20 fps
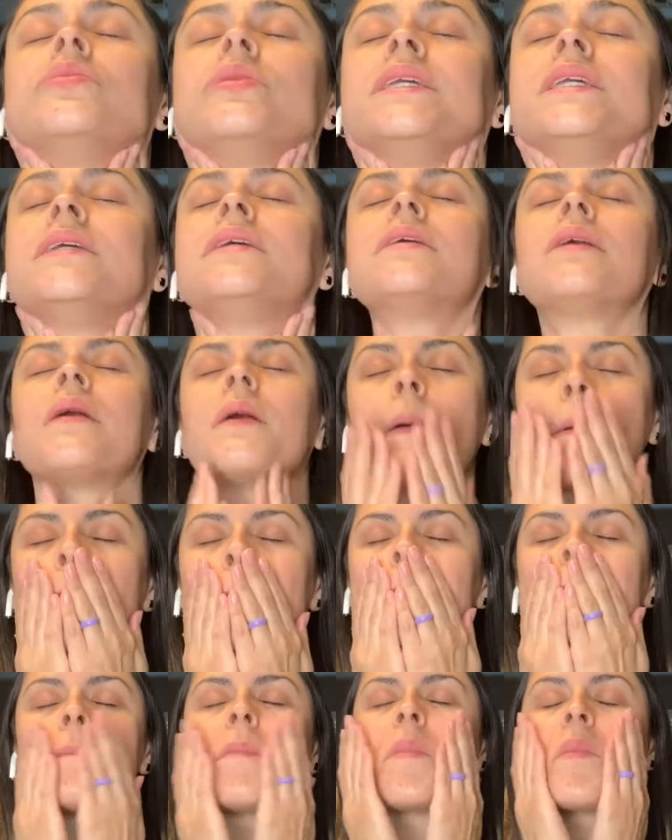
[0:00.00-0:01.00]
it as
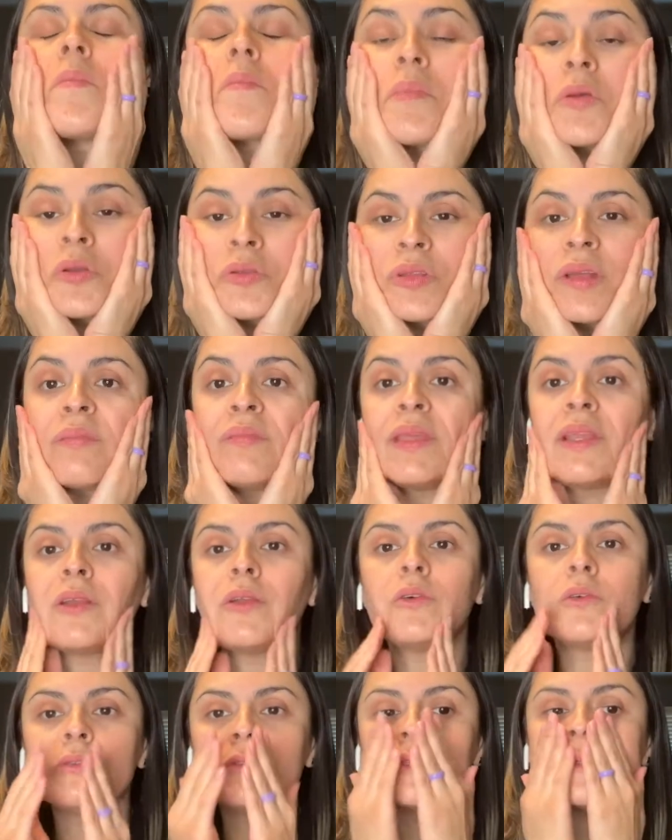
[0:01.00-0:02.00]
1 to
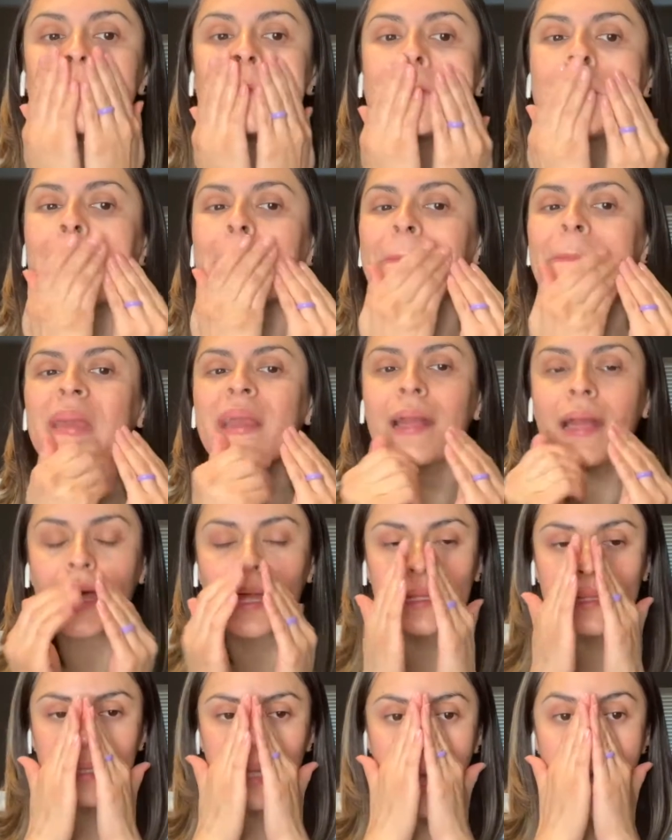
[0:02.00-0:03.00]
2 times a
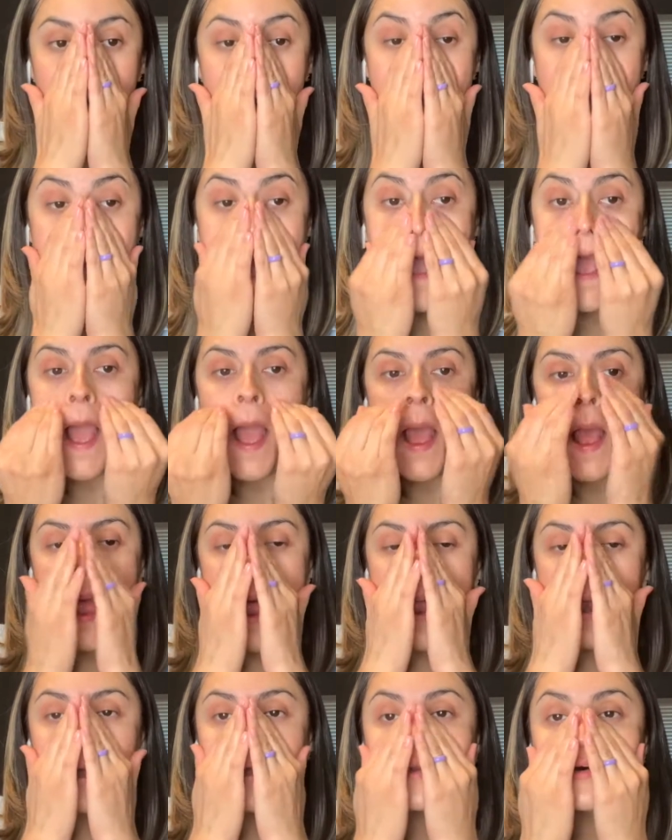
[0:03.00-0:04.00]
week as an
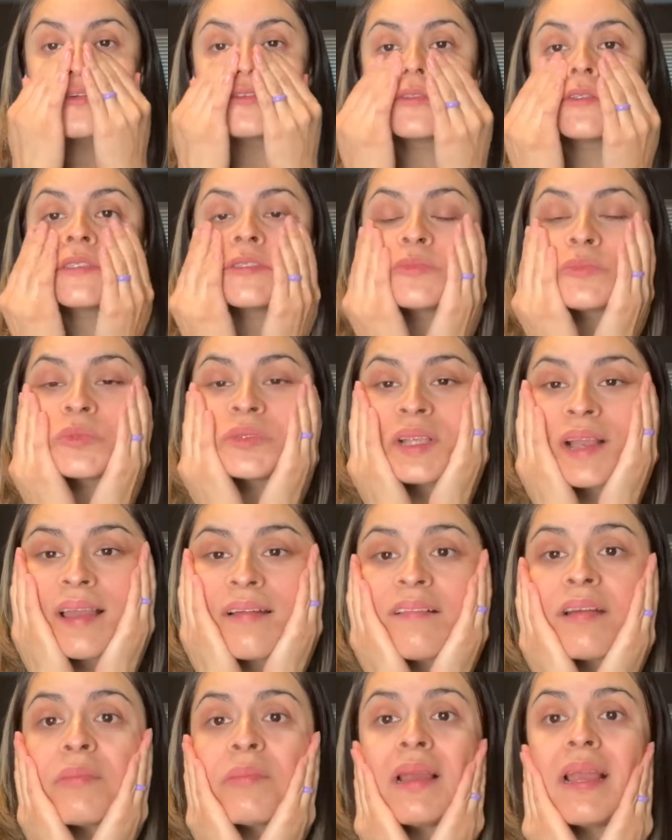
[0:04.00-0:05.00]
oil treatment
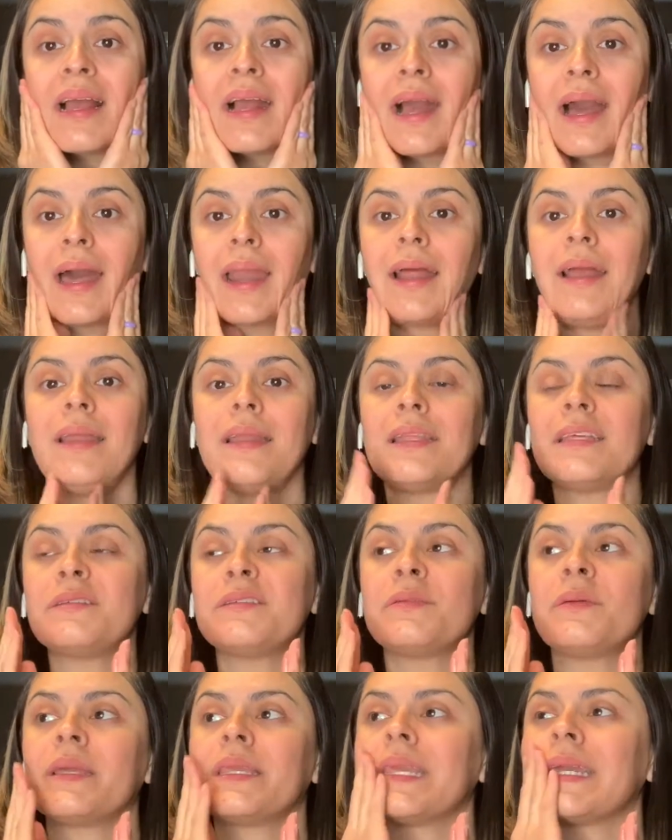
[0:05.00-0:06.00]
before
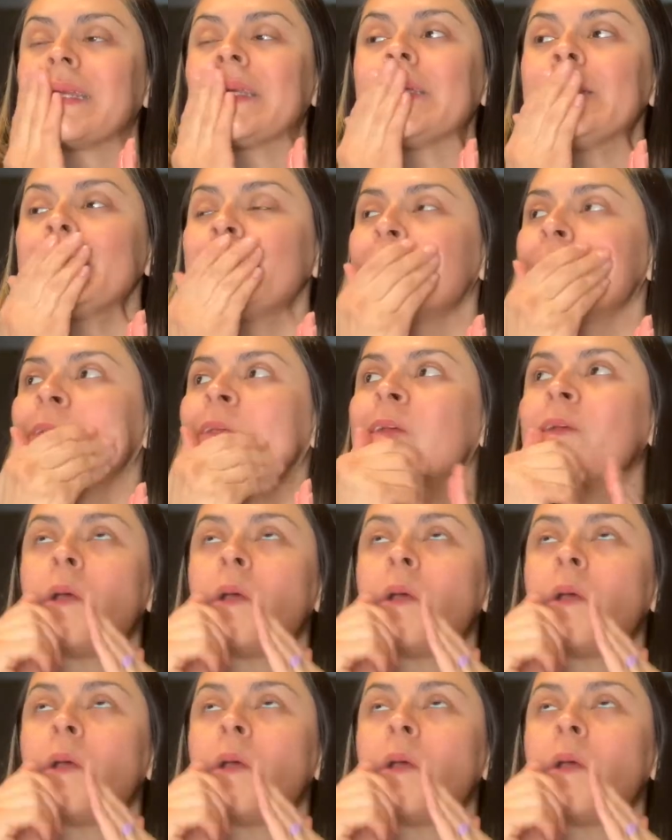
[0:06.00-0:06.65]
wash days.